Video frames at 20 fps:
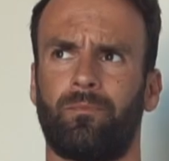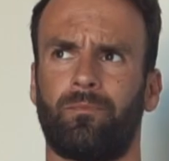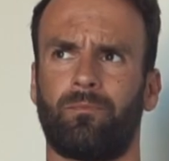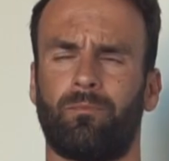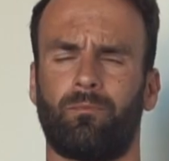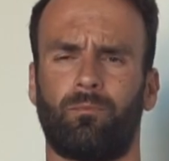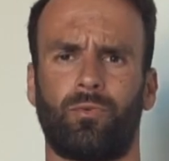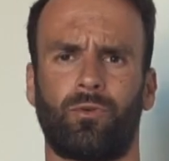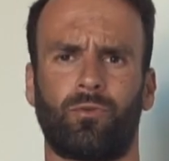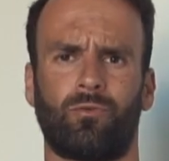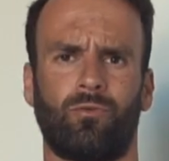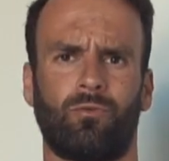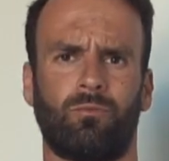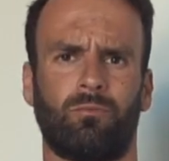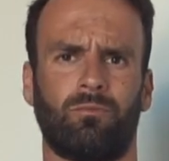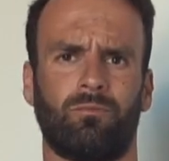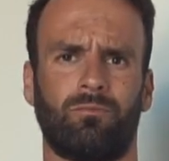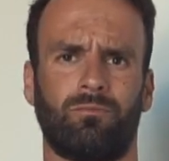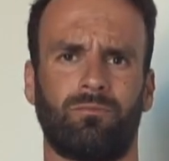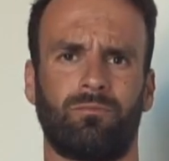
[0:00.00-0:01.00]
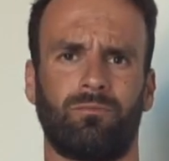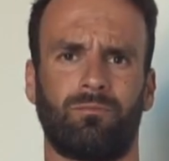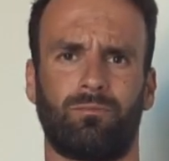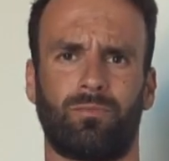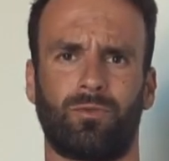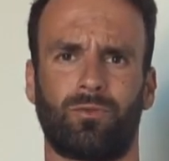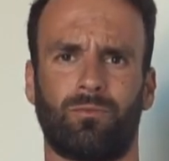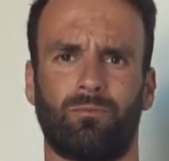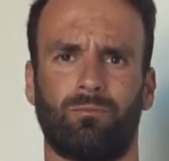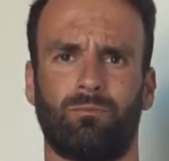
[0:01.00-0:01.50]

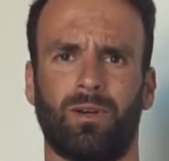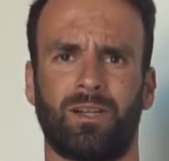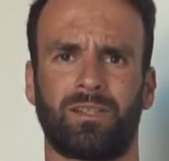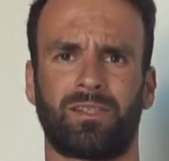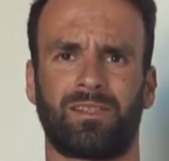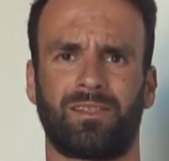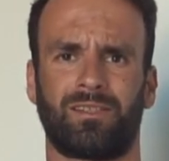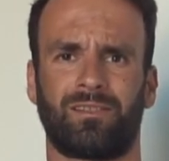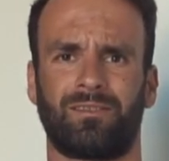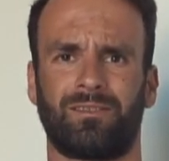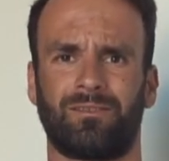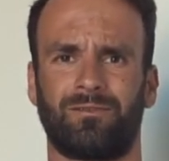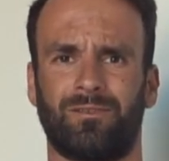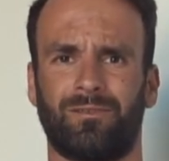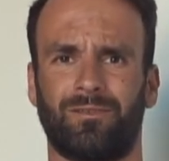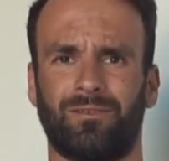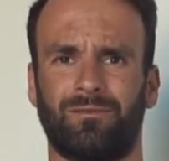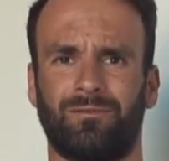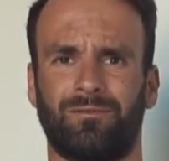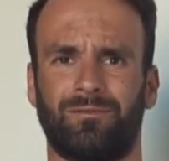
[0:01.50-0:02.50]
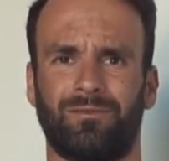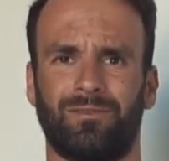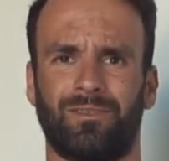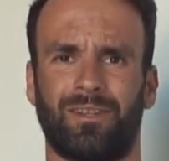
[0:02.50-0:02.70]
broom bus, or